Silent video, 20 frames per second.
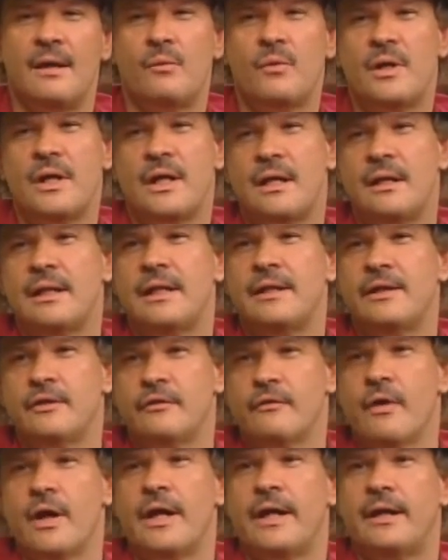Well,
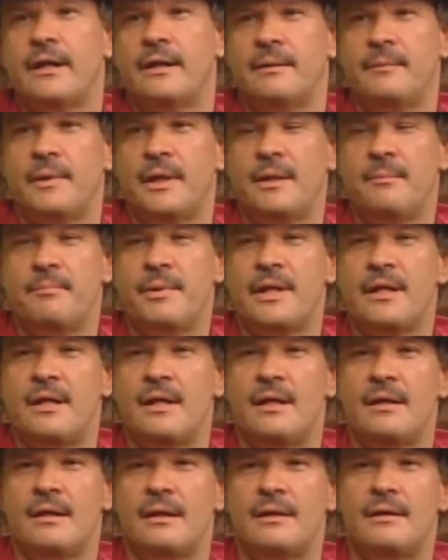you're right. I mean, but
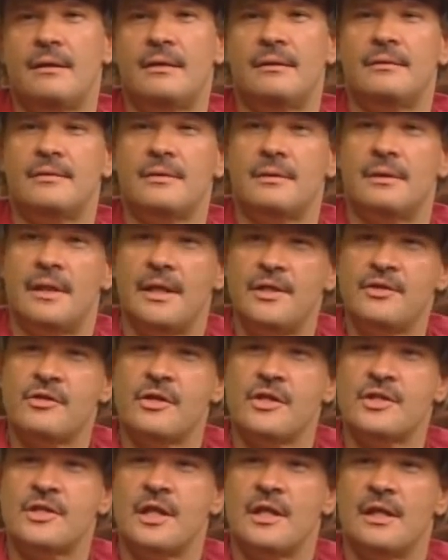
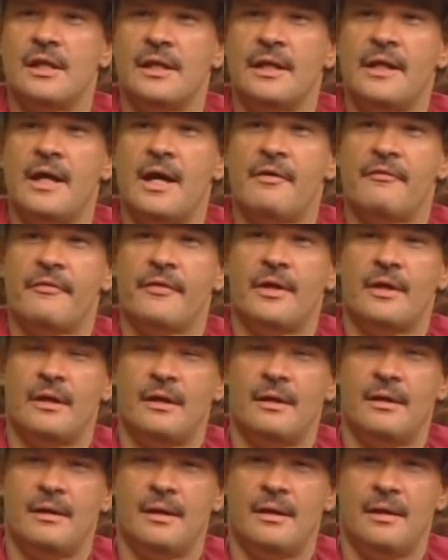interestingly enough,
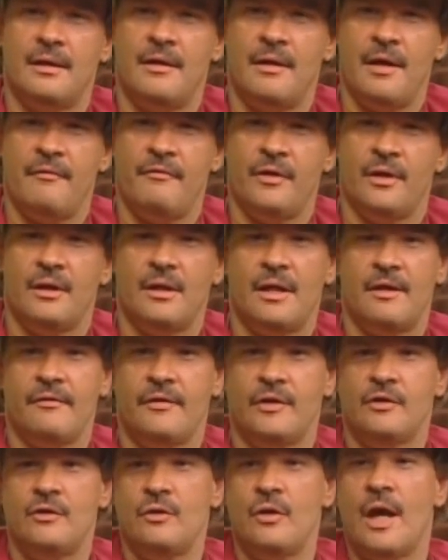
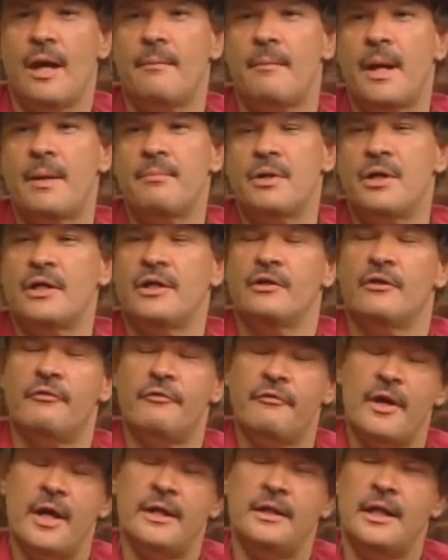if you do get my book, you'll
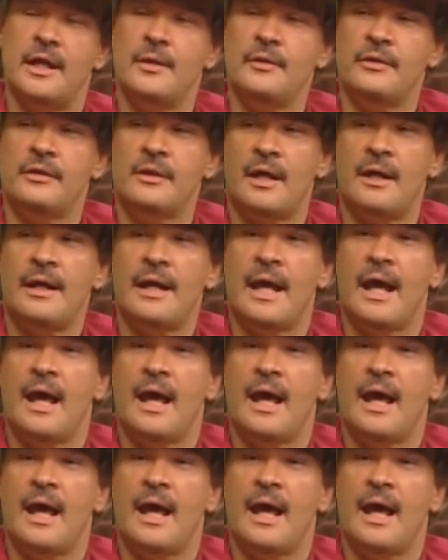find out that